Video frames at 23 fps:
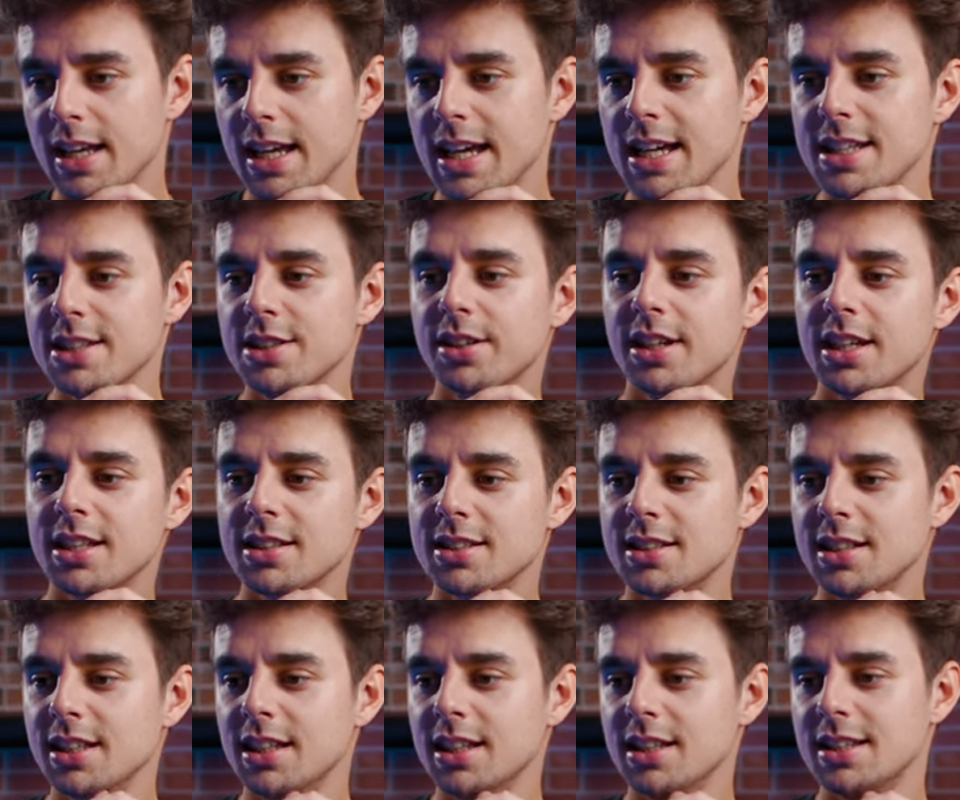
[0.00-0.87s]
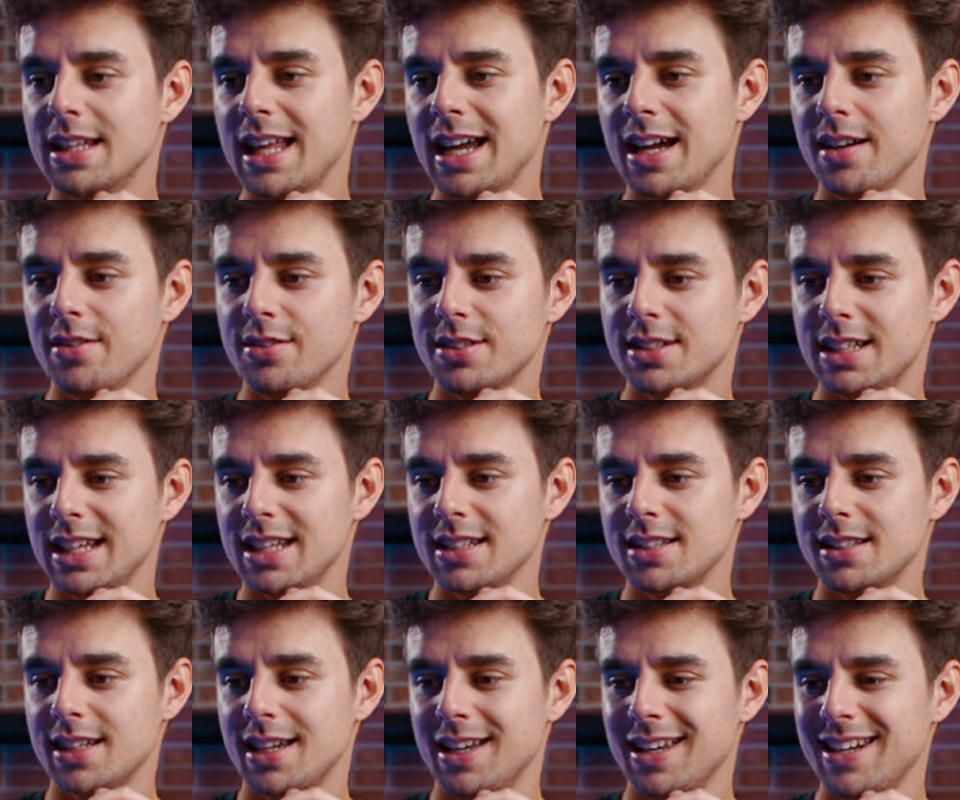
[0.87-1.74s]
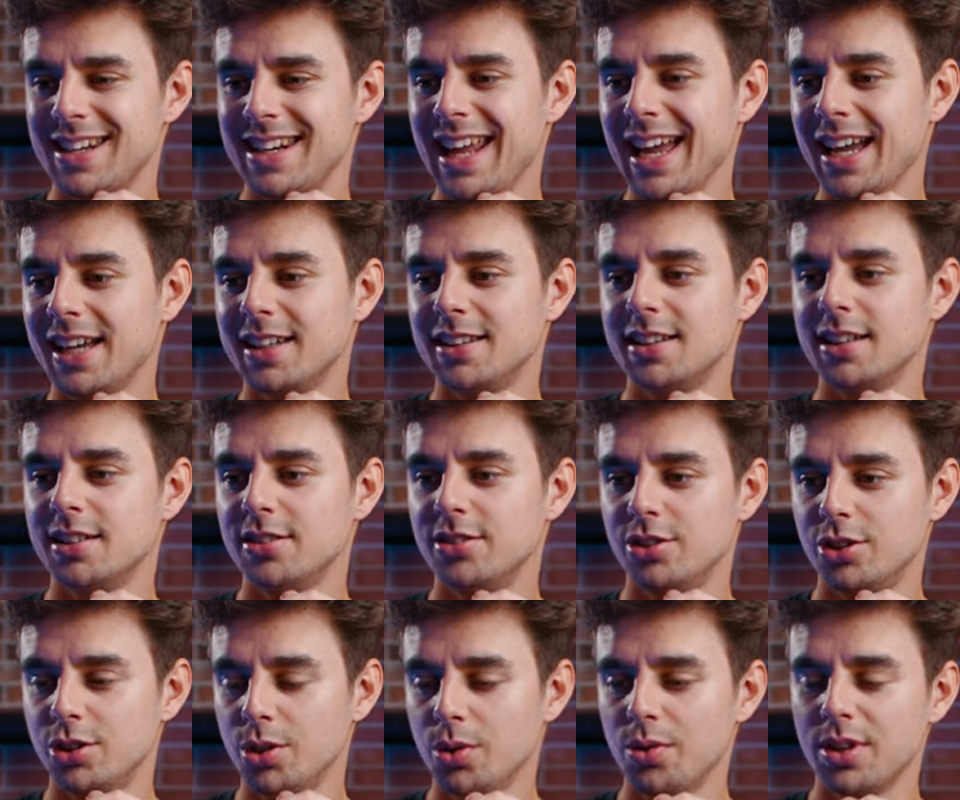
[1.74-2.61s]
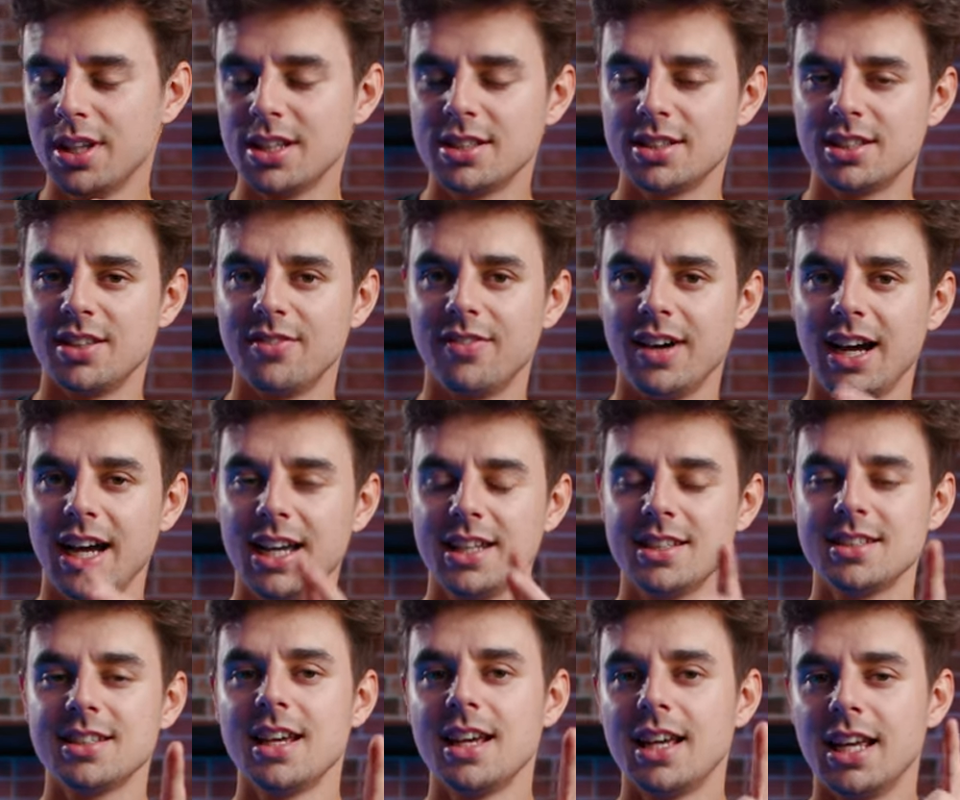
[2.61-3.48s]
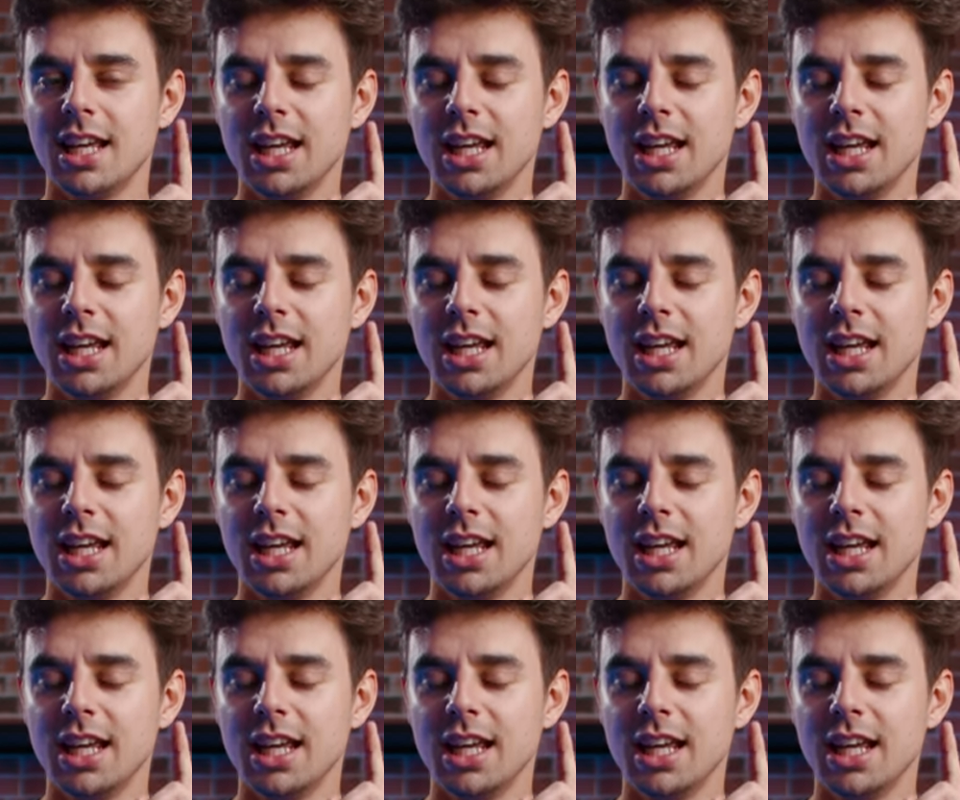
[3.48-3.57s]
As you can see it now says connected to this device.